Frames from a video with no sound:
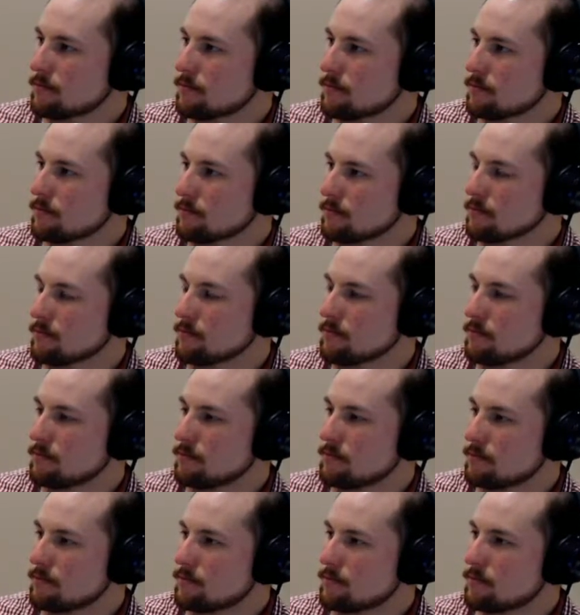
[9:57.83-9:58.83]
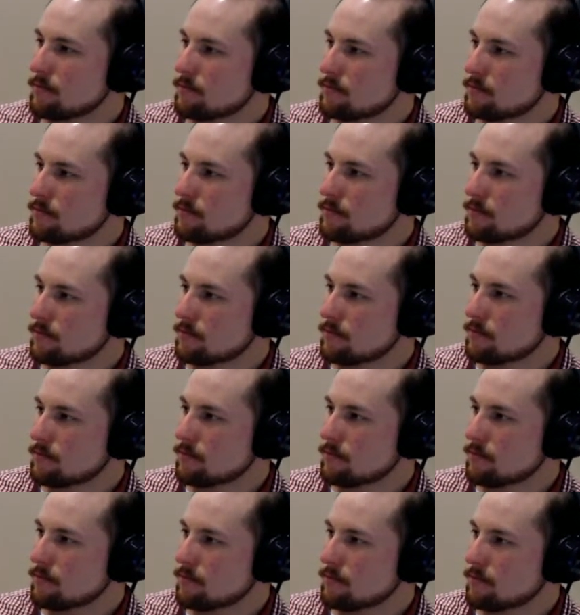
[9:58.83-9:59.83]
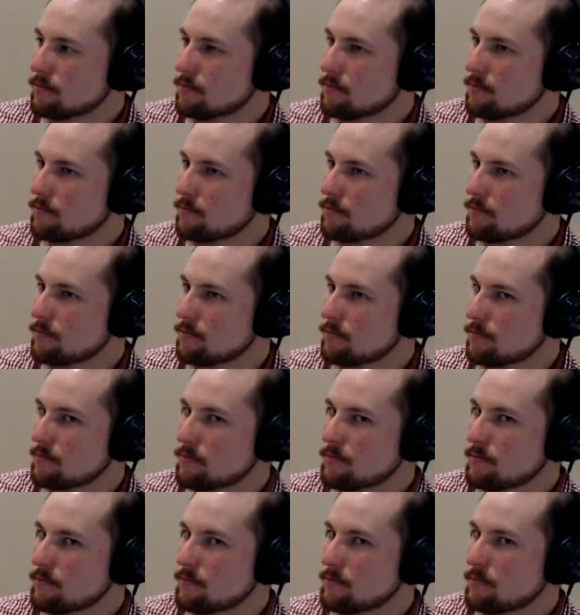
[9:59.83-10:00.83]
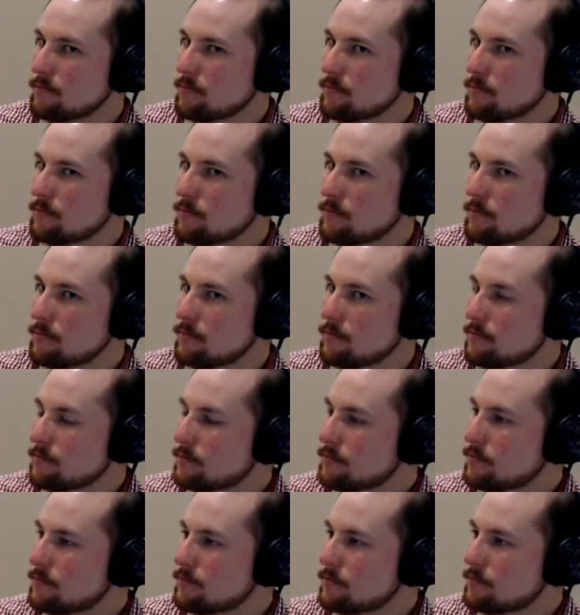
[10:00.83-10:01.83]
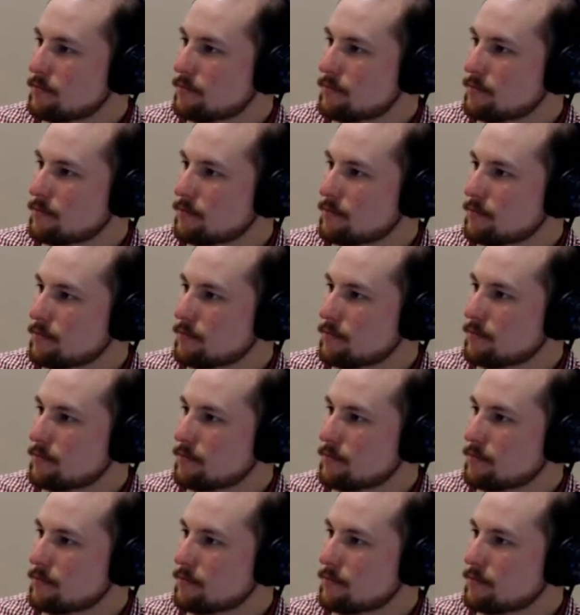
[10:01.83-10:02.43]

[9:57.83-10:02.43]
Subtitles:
No words are spoken by the person on screen.